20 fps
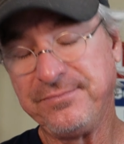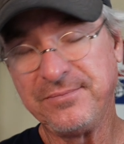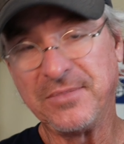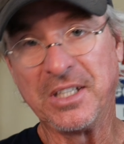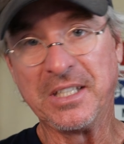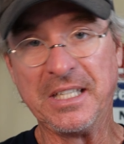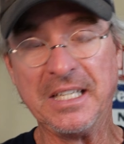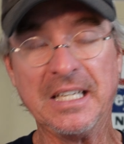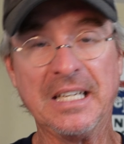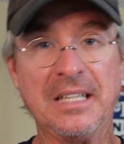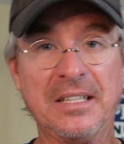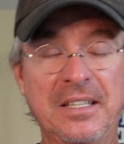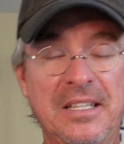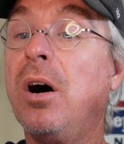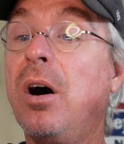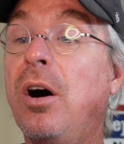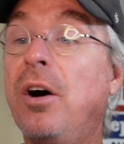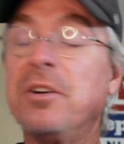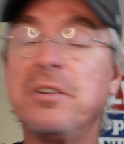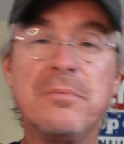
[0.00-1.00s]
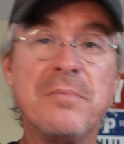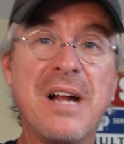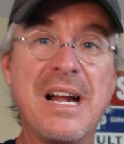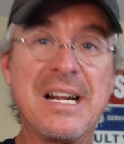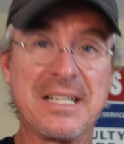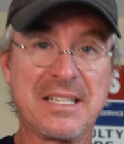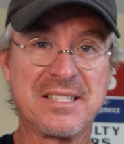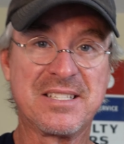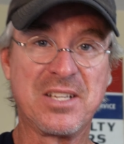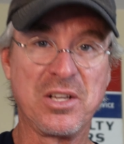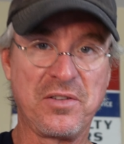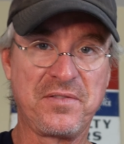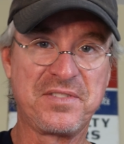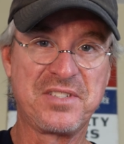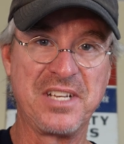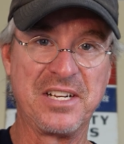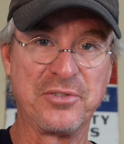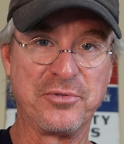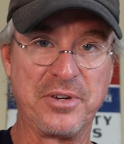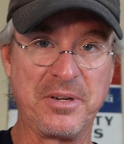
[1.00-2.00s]
again, automatic
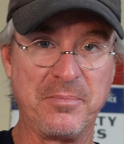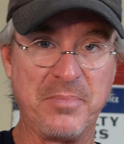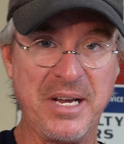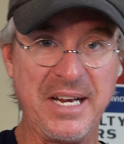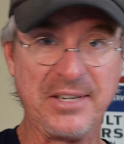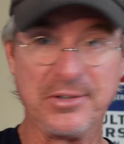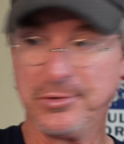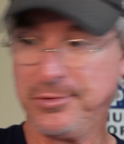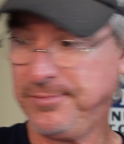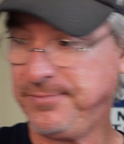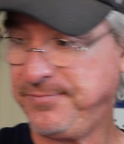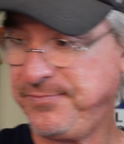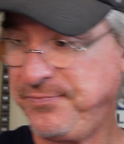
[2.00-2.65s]
self-centering bail.